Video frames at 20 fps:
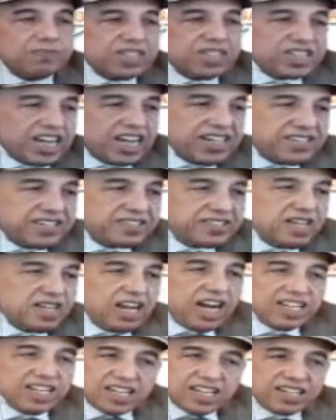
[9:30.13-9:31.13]
besides
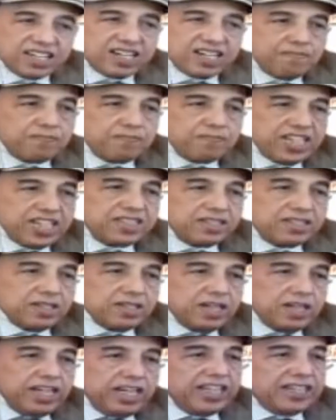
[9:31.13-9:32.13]
other companies
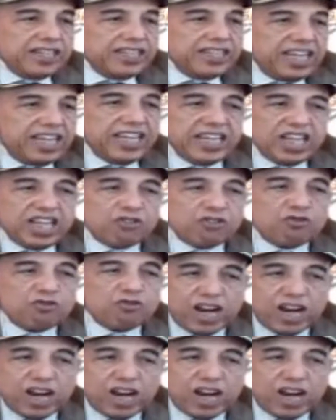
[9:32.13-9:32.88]
in the area of